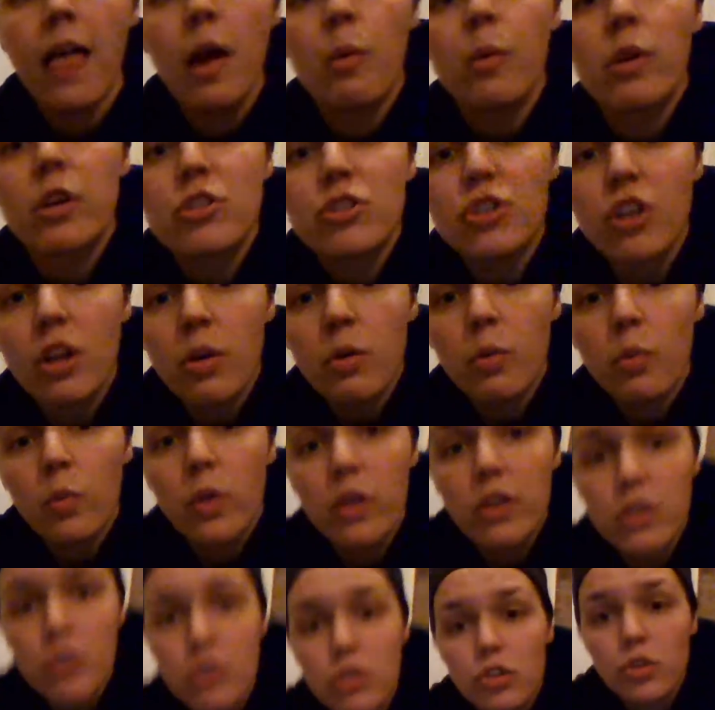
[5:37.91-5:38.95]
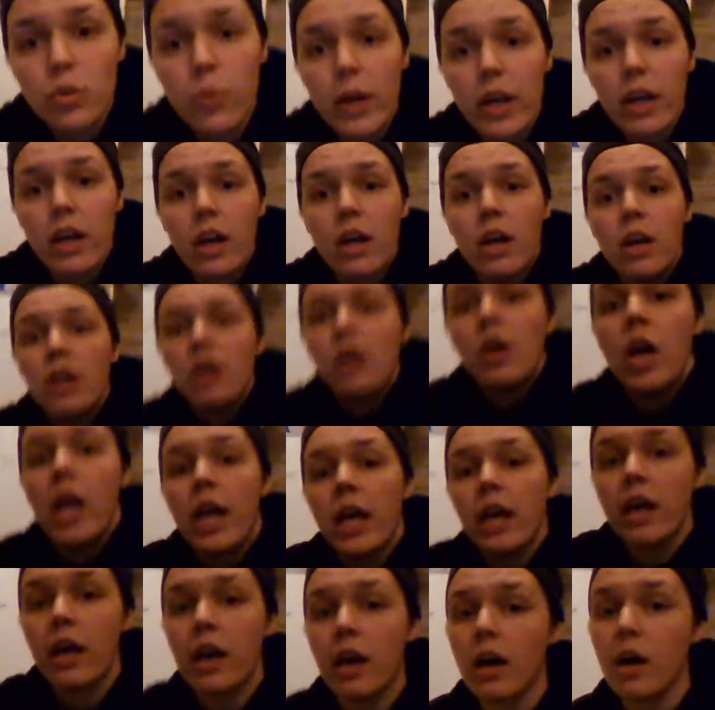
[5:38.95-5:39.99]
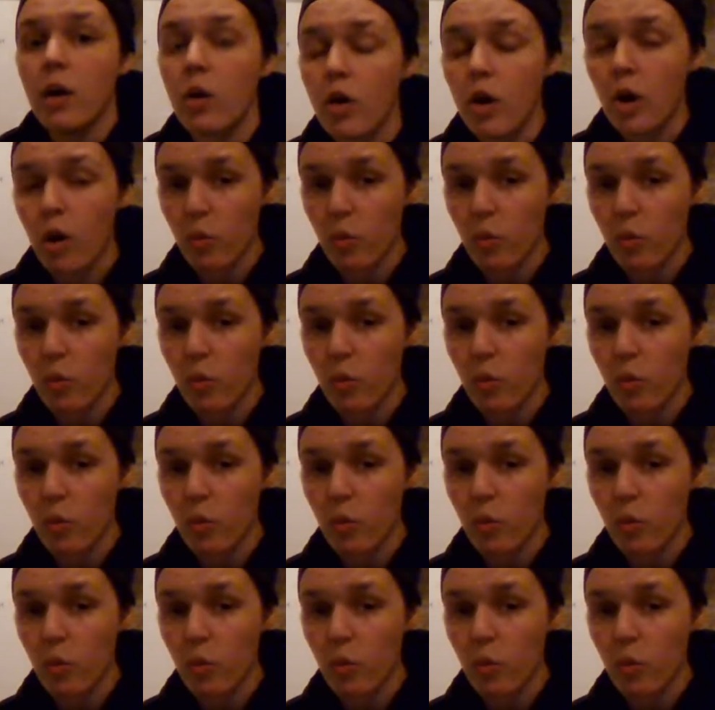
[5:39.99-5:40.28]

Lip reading: we're gonna start with a square and